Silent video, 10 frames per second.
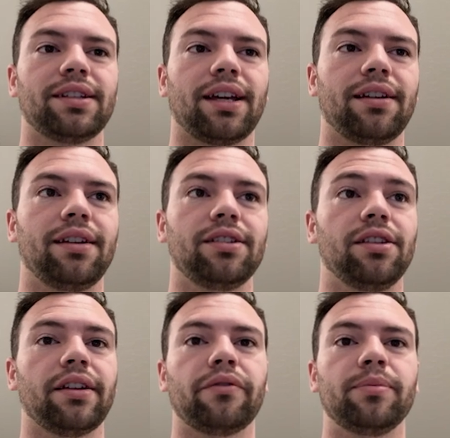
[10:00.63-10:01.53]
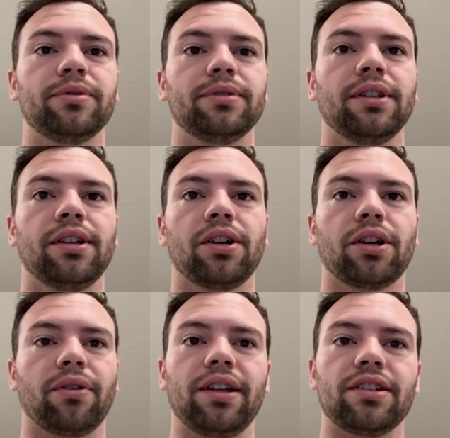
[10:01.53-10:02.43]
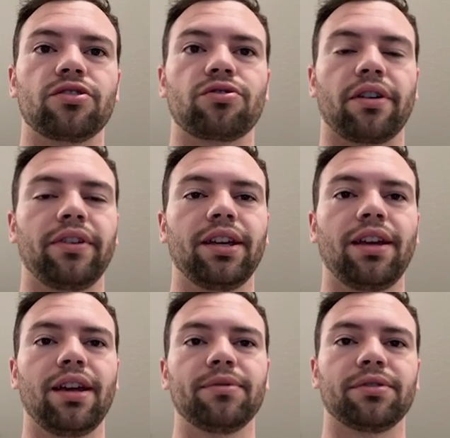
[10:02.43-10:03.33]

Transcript: had Lovable create this trivia game.